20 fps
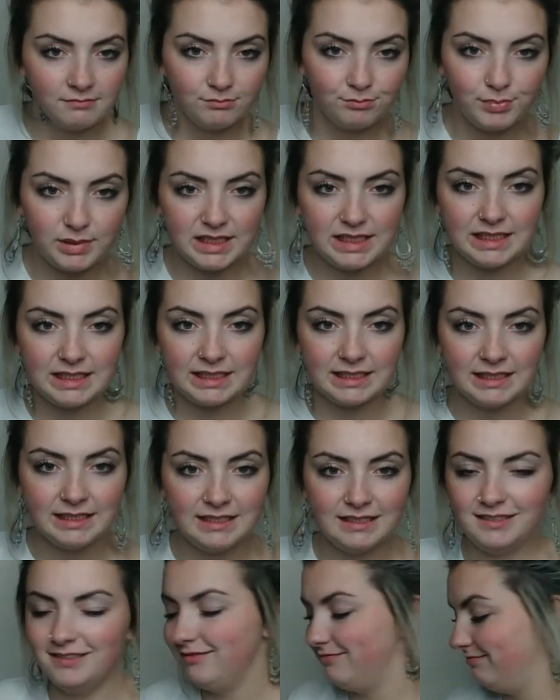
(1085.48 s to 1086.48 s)

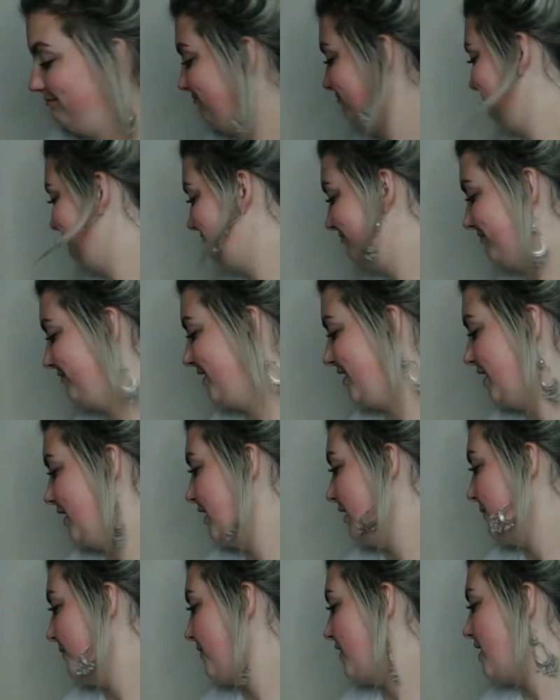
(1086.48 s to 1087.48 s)
Bye.
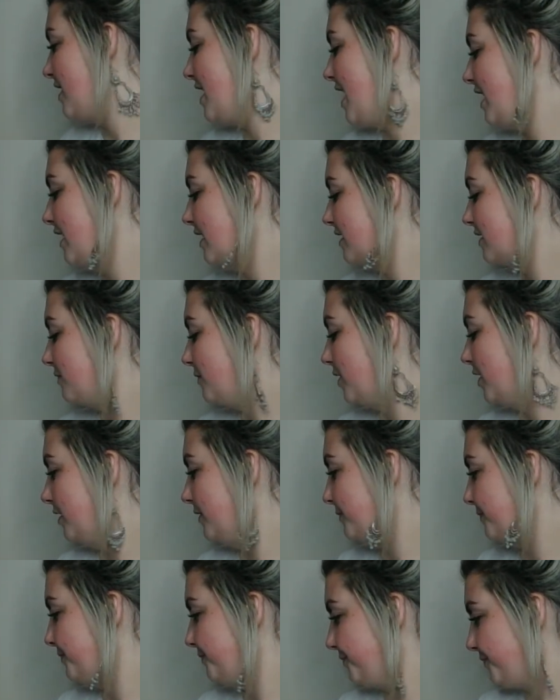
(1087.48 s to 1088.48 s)
Next one
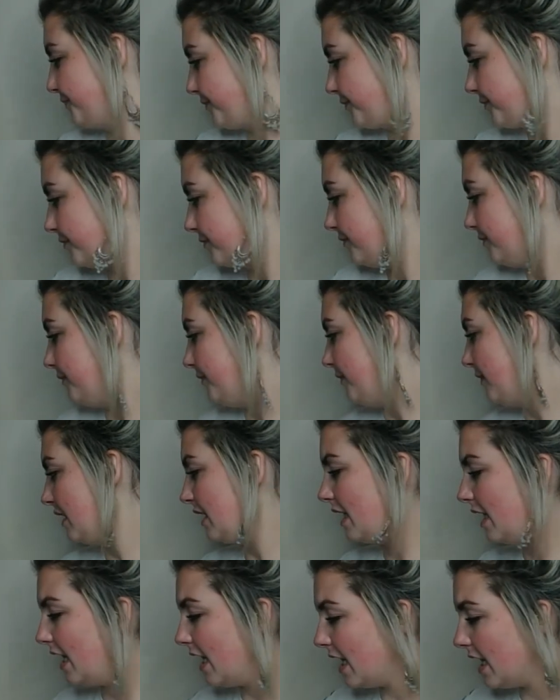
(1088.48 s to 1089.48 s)

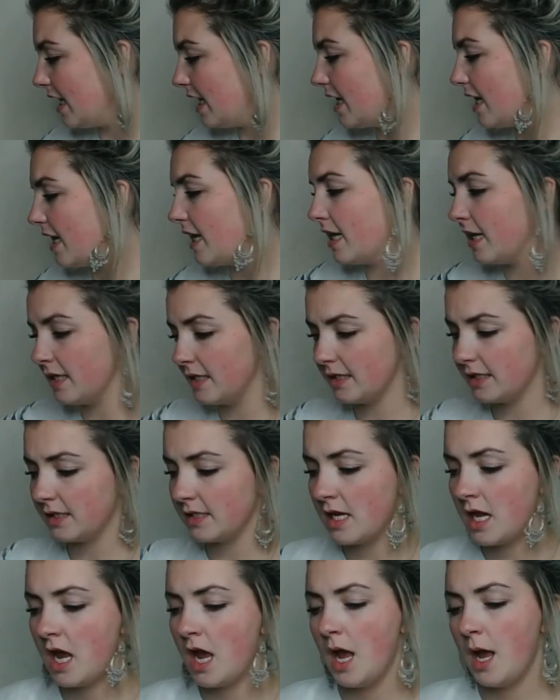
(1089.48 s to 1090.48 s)
is
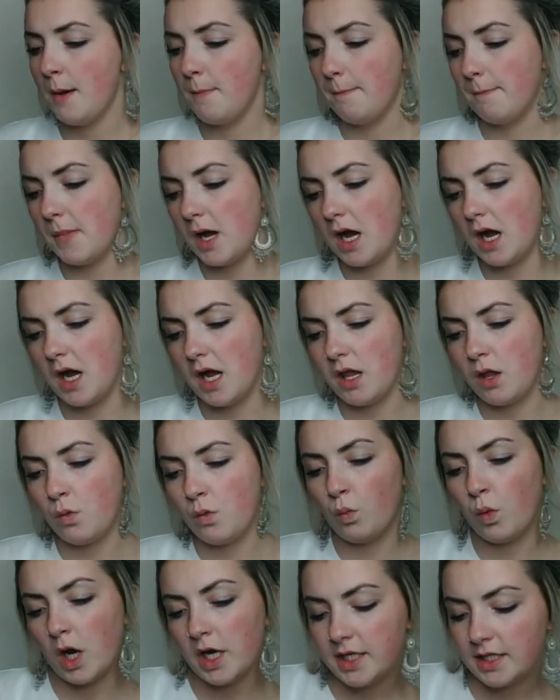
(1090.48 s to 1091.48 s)
my
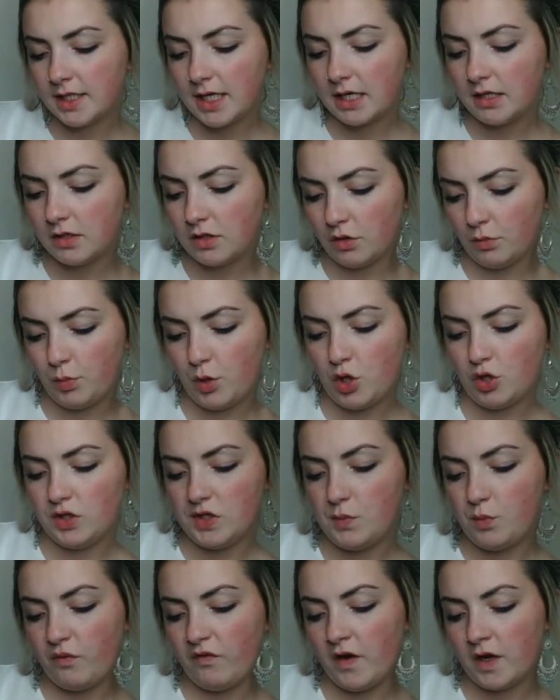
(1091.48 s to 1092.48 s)
White Dental Beauty
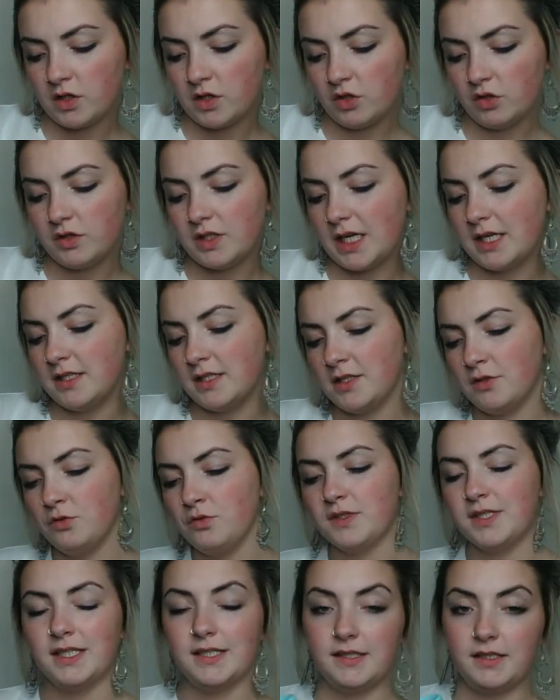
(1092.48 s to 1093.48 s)
Professional Dental
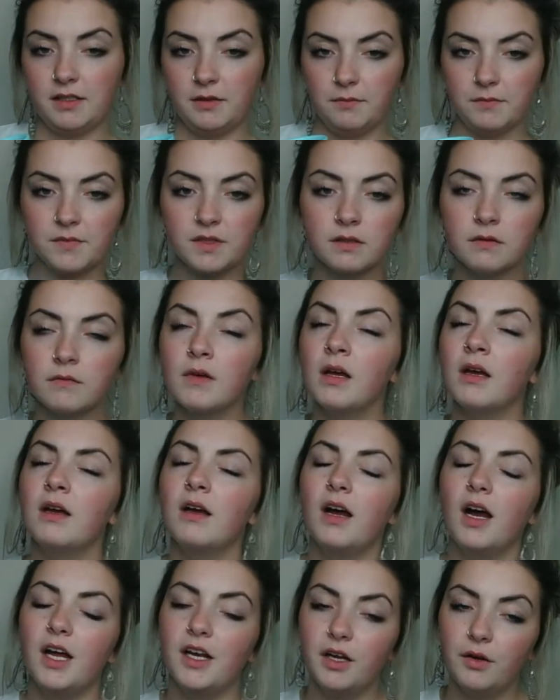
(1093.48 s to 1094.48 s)
Systems.
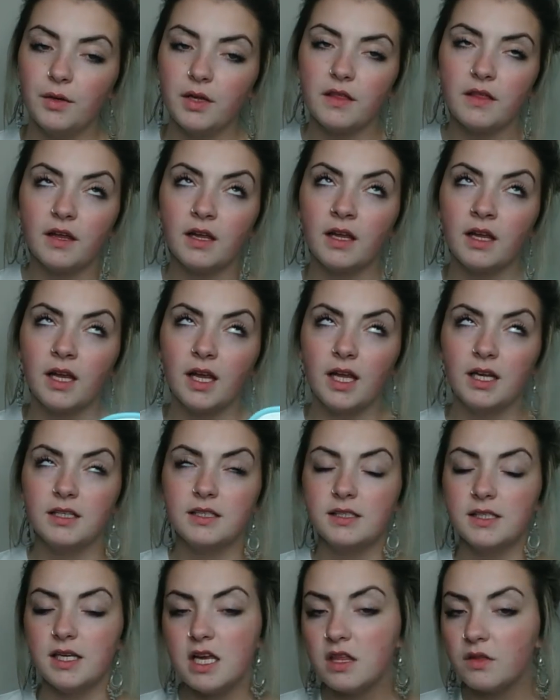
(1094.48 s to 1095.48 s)
I know you're thinking
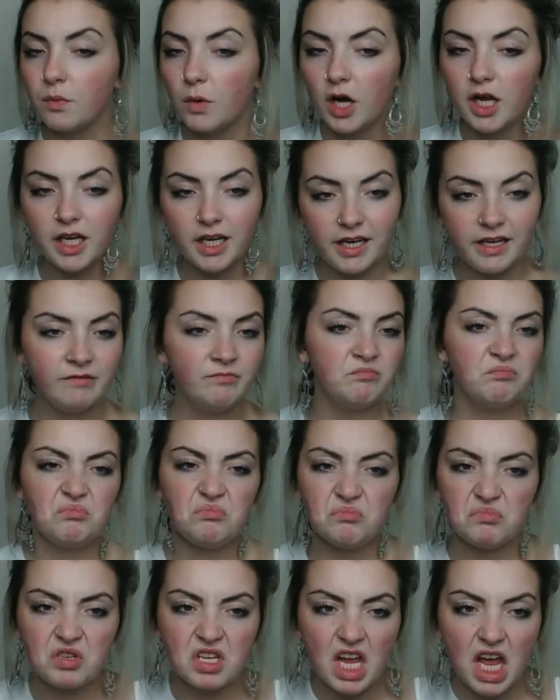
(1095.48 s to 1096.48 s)
teeth whitening
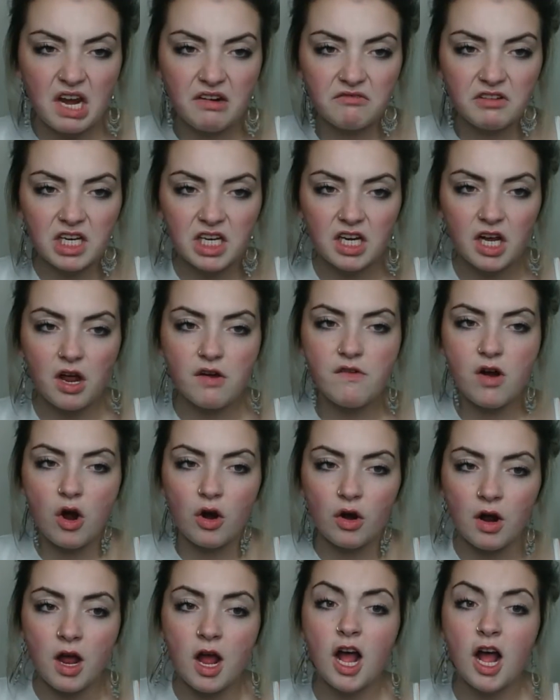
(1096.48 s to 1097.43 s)
can't really go wrong,